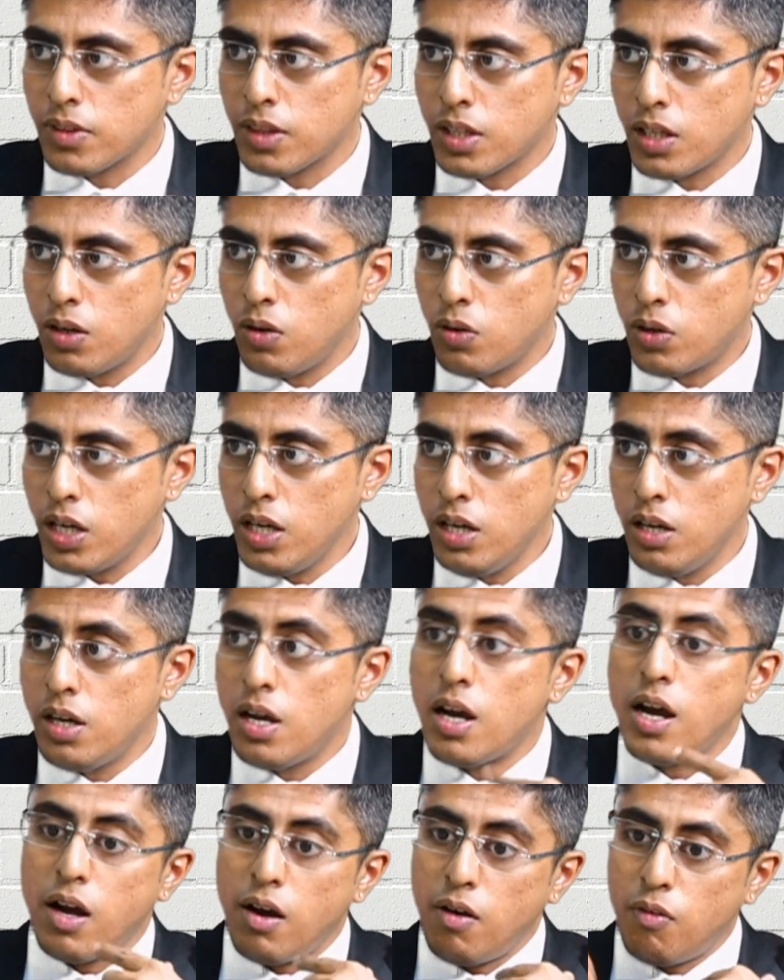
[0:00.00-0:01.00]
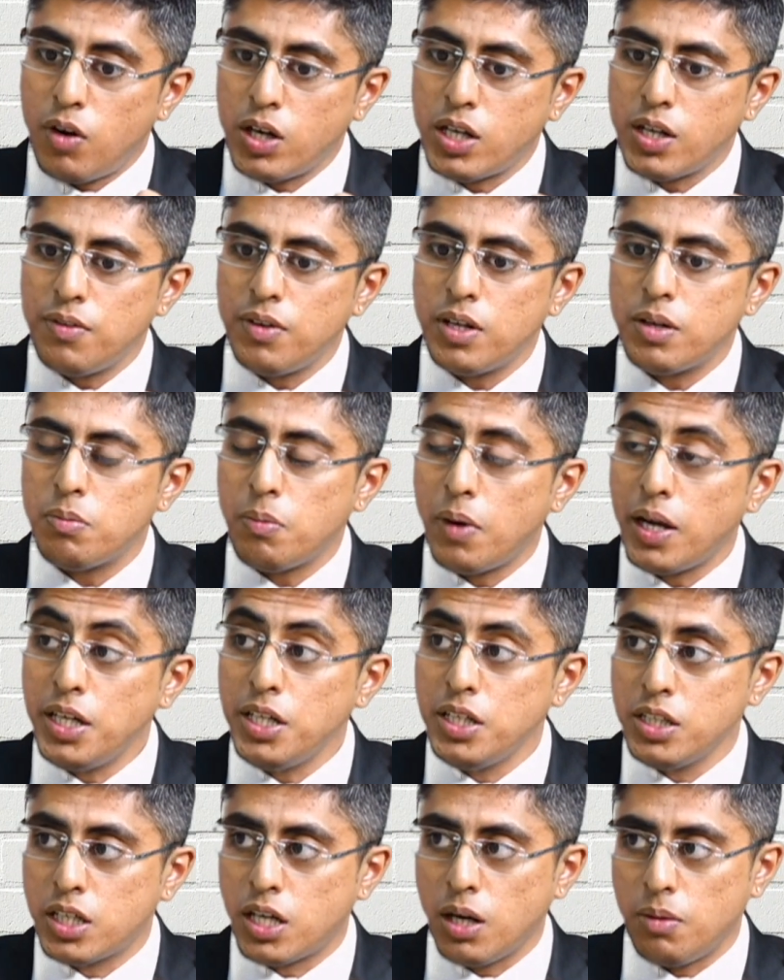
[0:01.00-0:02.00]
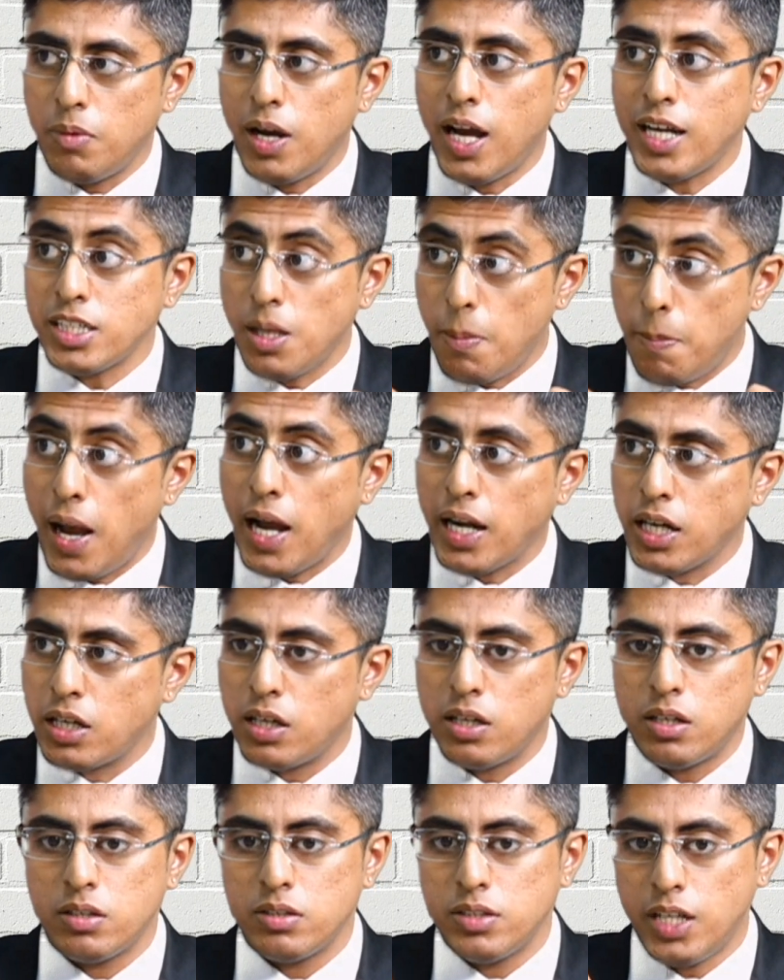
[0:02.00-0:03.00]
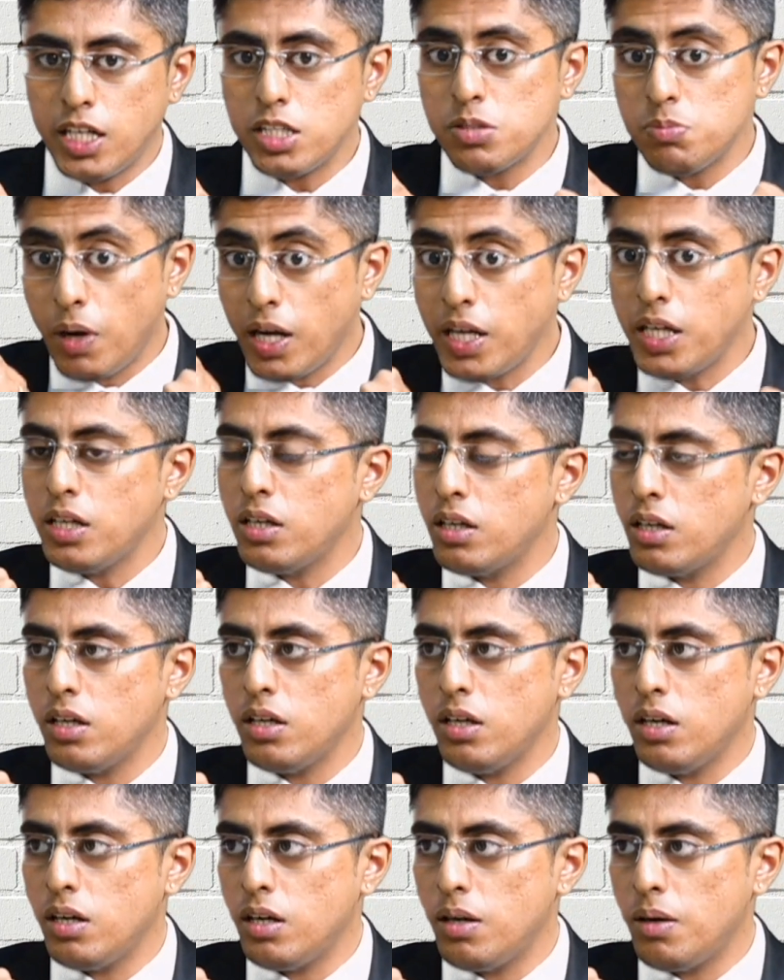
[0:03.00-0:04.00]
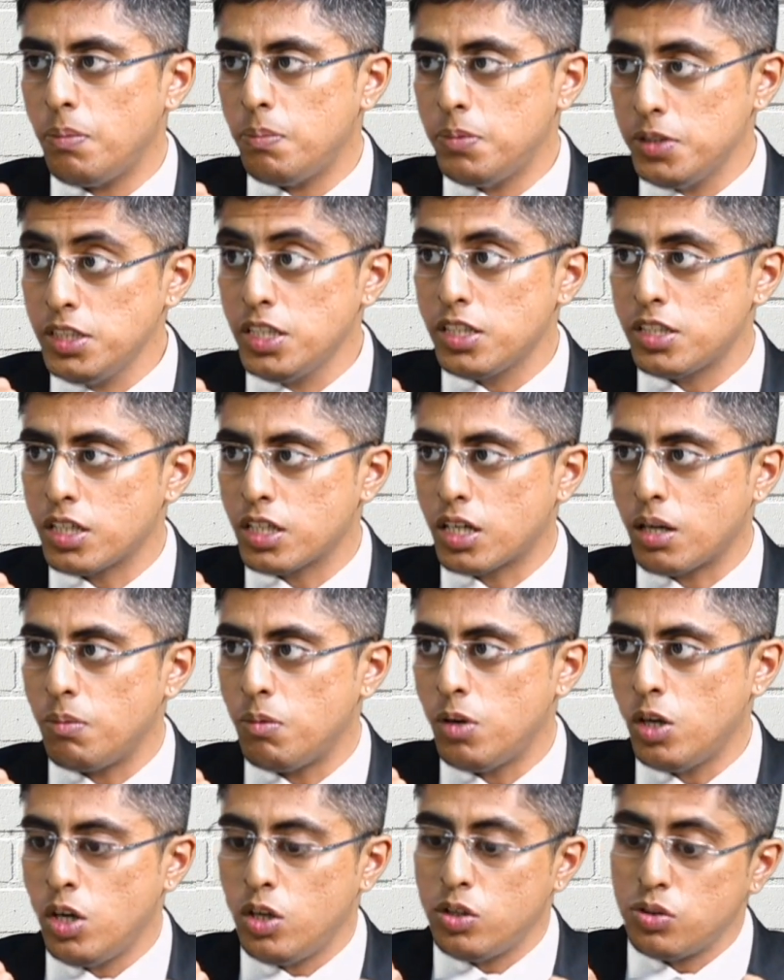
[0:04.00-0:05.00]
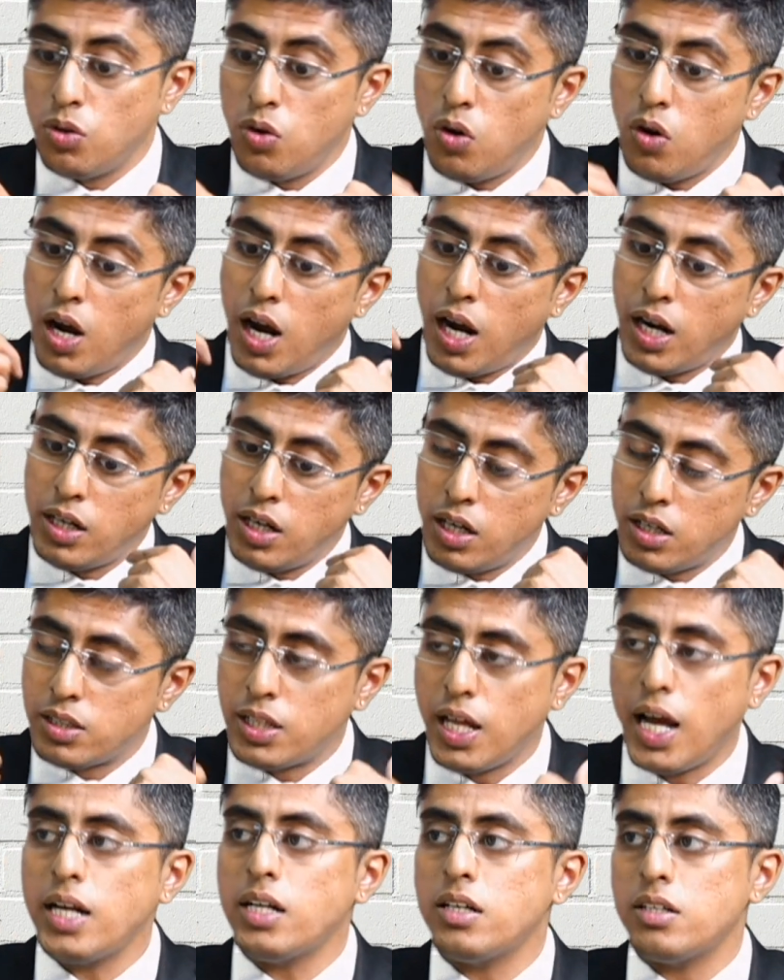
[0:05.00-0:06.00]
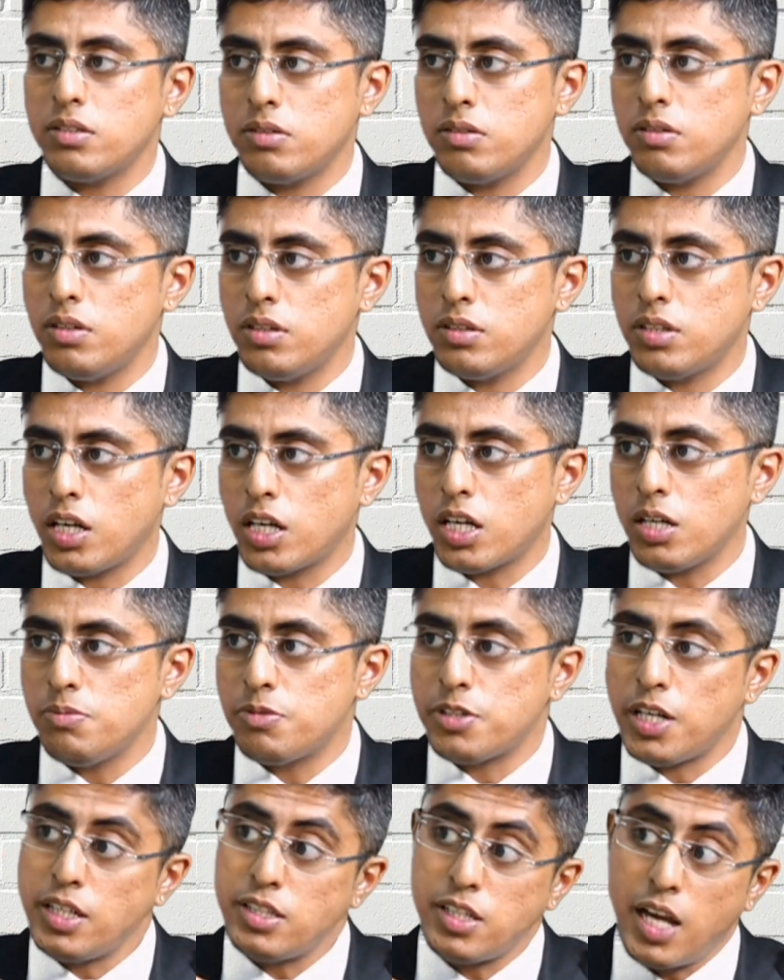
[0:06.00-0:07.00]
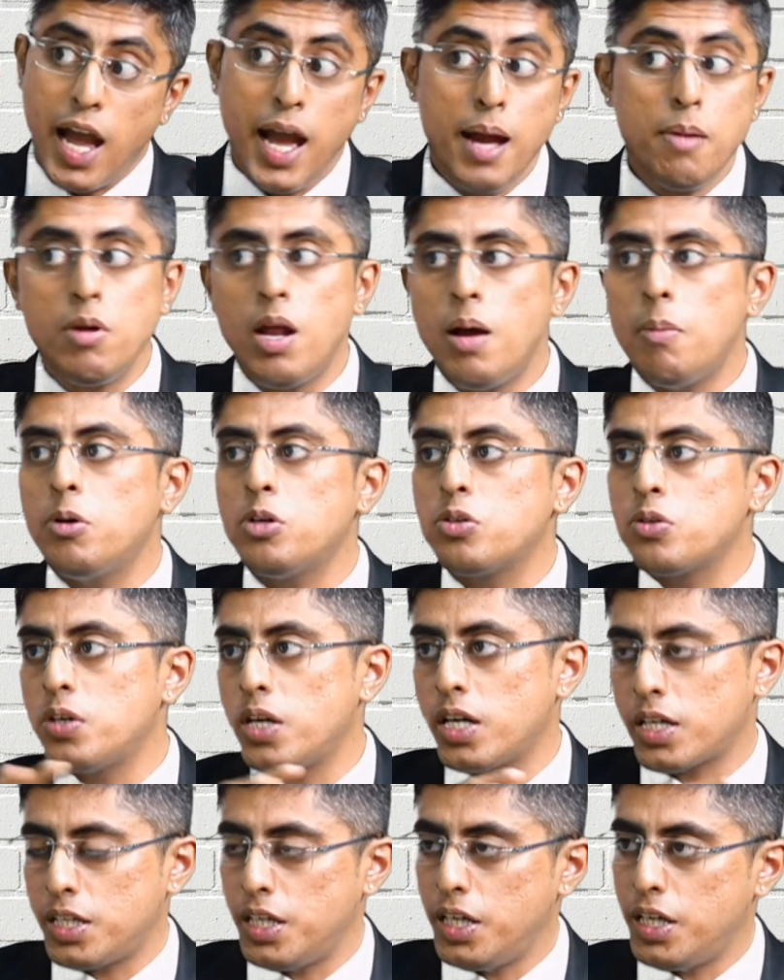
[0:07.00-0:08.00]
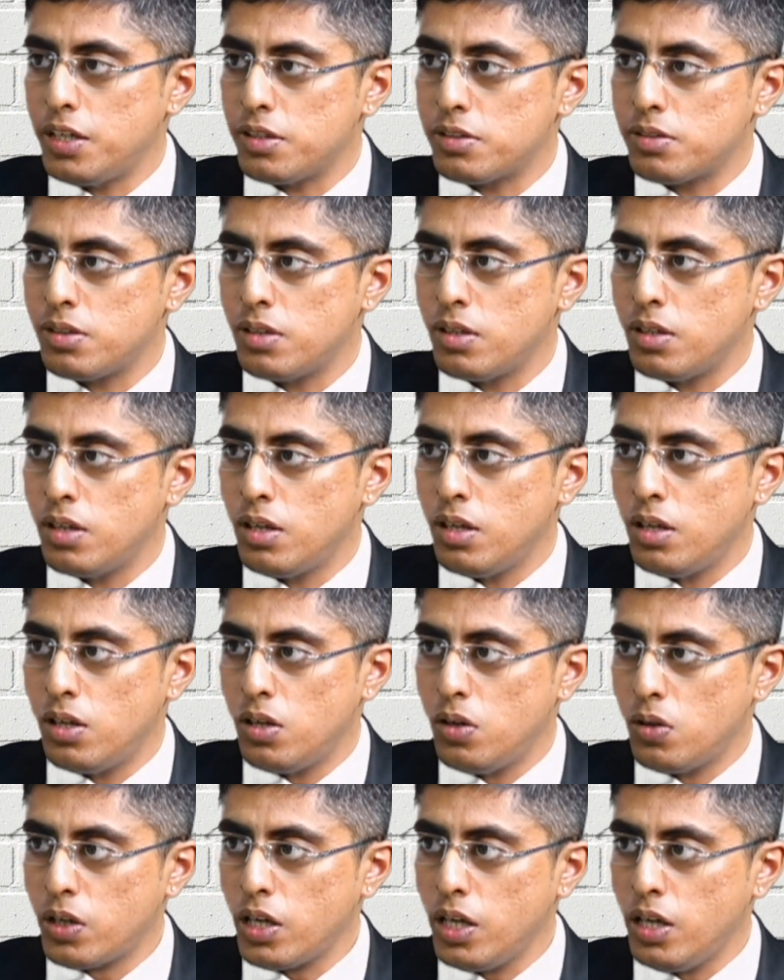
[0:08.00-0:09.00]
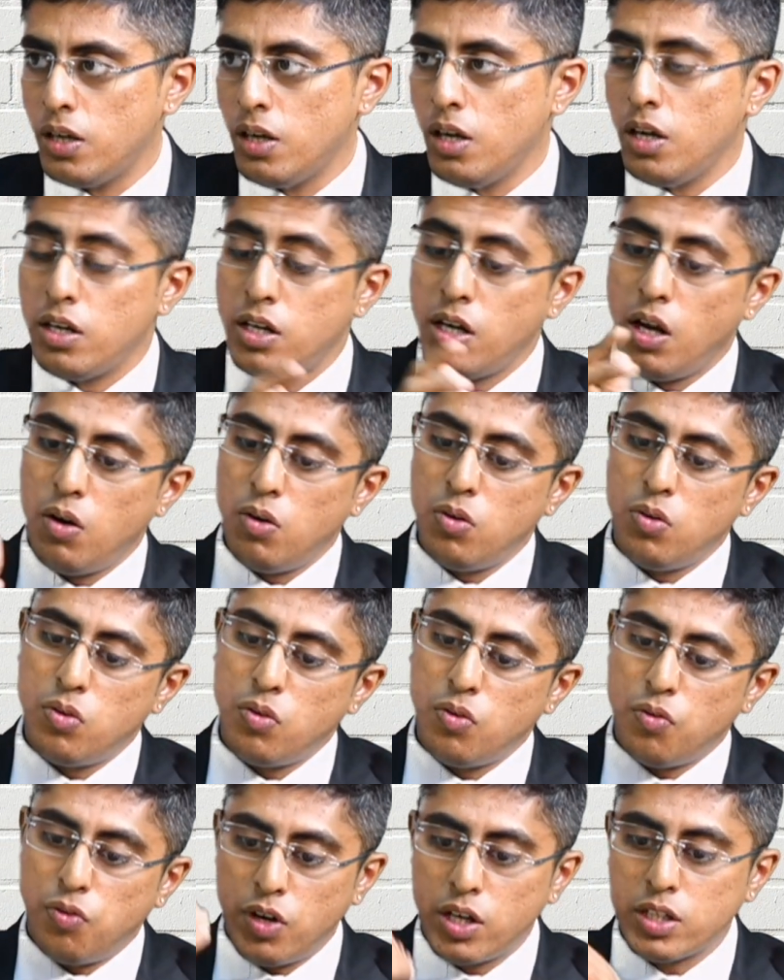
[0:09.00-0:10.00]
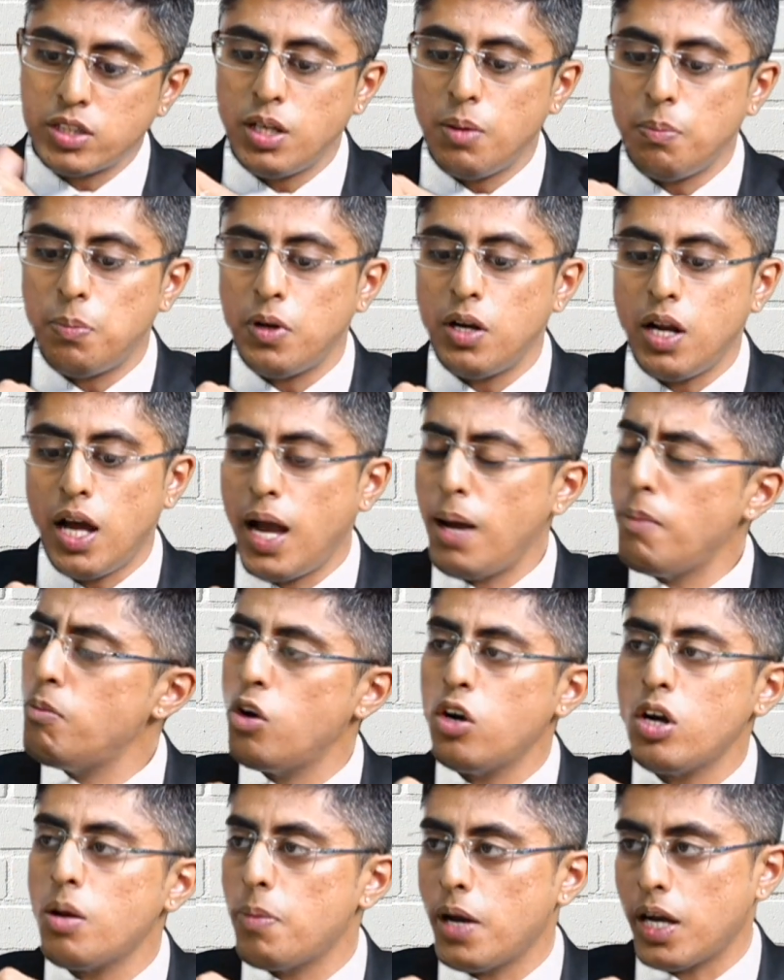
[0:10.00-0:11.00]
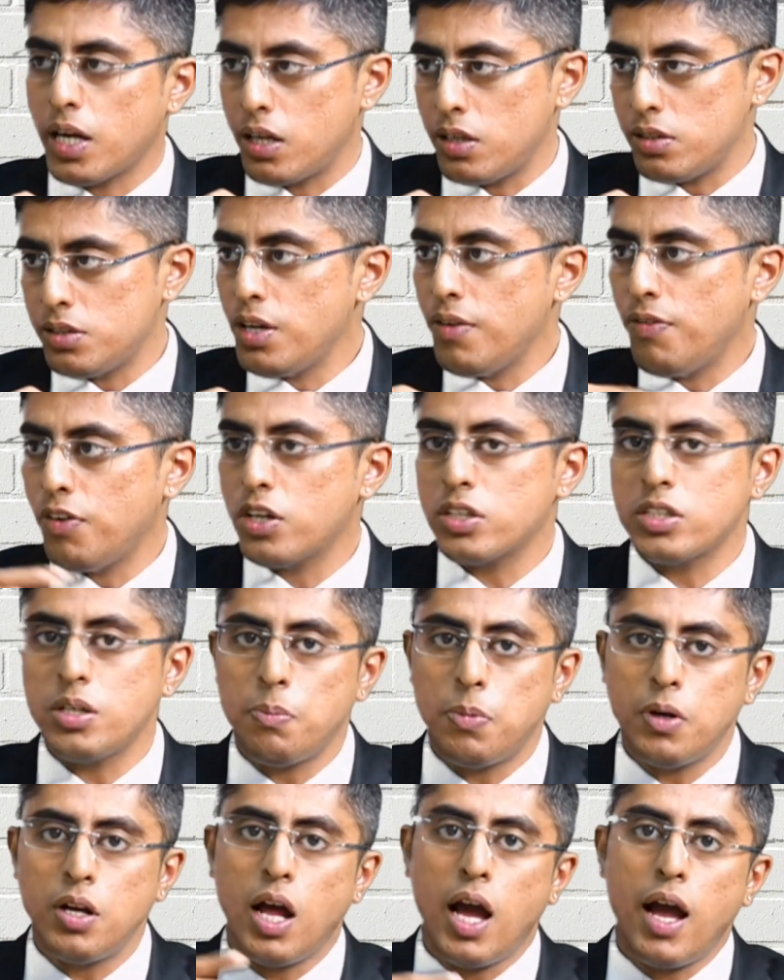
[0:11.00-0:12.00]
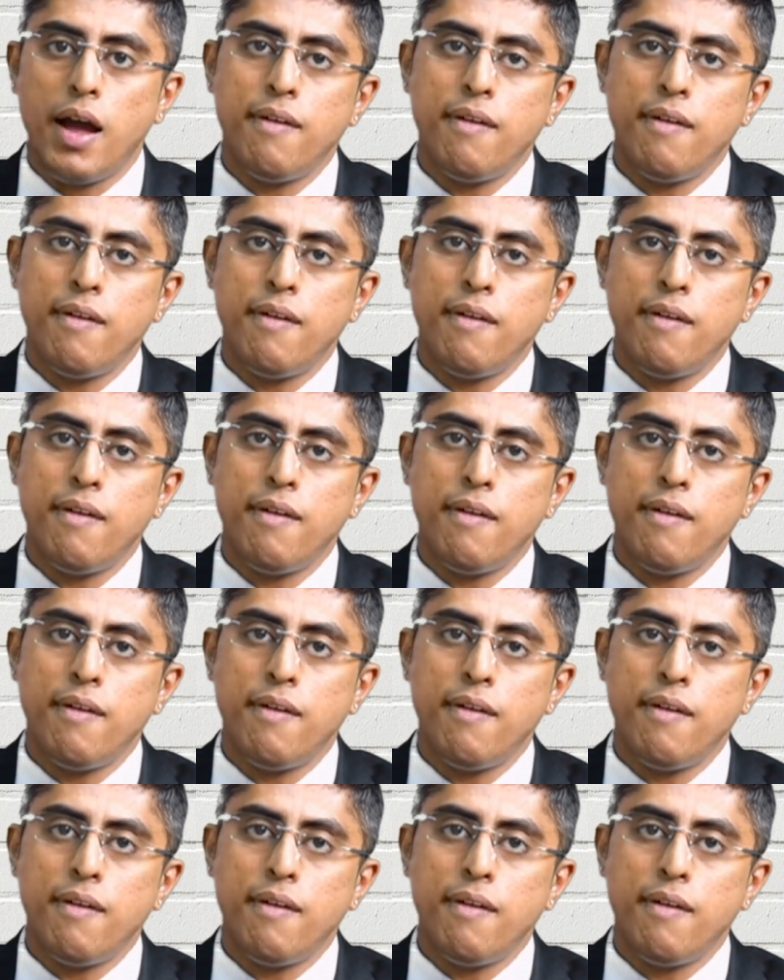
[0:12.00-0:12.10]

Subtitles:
Okay. Whatever my income as a banker, that is my business income. So under that circumstance, I am liable to deduct TDS. Okay. Now, for example, I am not a banker. Say for example, I